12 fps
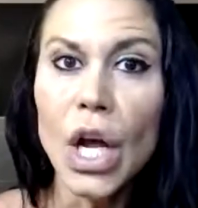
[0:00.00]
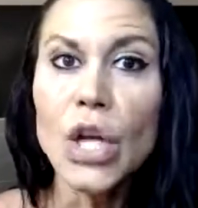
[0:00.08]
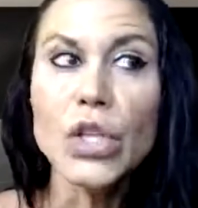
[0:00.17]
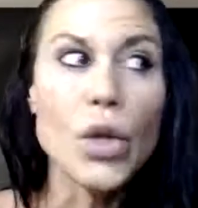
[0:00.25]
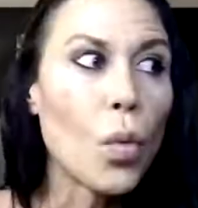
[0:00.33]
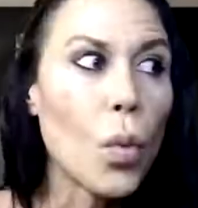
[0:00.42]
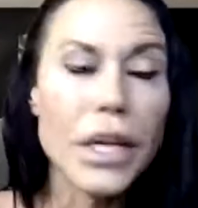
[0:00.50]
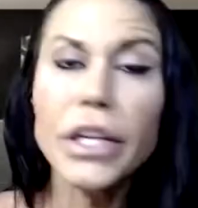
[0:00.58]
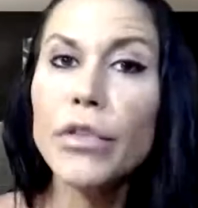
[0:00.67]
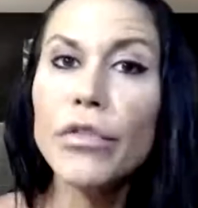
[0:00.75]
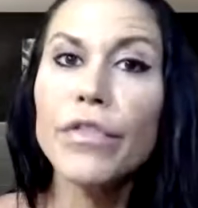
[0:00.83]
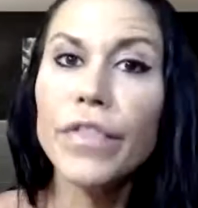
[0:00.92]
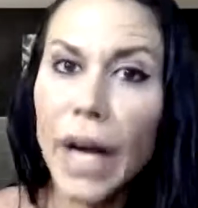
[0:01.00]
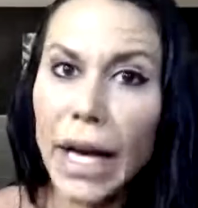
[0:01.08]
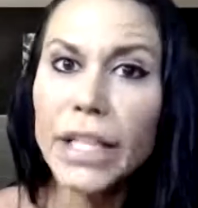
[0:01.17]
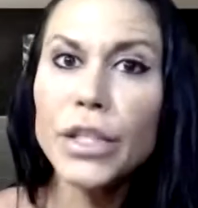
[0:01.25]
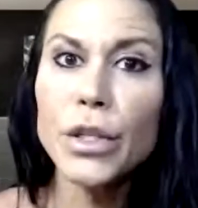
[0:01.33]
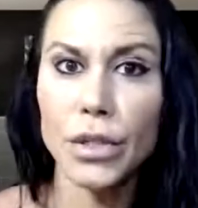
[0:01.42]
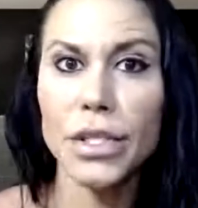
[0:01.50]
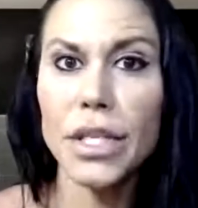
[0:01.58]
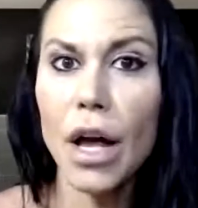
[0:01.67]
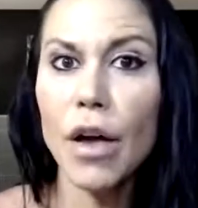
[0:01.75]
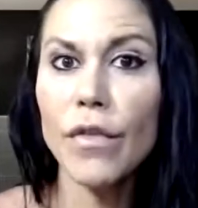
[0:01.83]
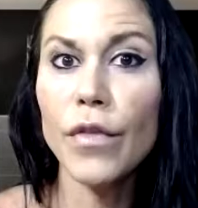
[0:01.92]
So when you find
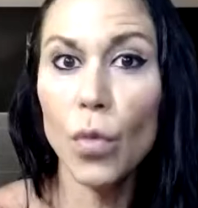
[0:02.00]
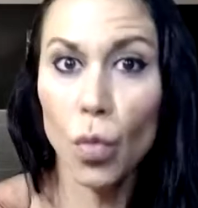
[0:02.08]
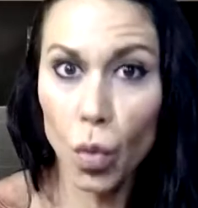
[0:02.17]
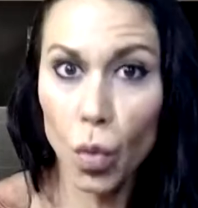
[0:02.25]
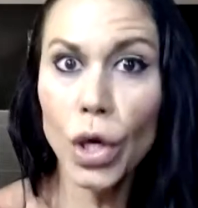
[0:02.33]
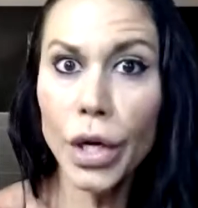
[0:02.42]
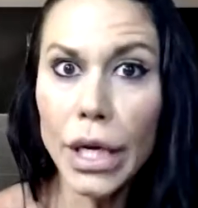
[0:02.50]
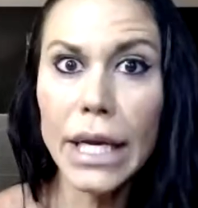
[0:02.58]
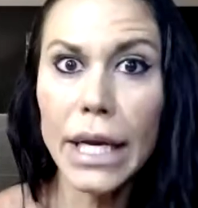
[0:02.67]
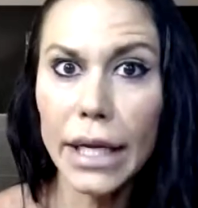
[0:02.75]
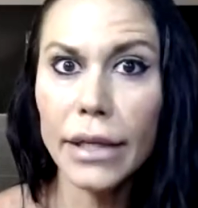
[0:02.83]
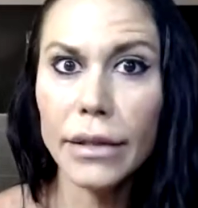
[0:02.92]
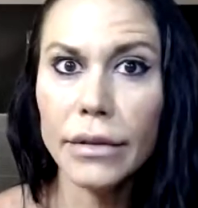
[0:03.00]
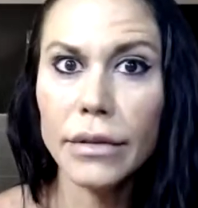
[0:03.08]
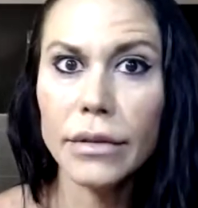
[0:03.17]
yourself worrying,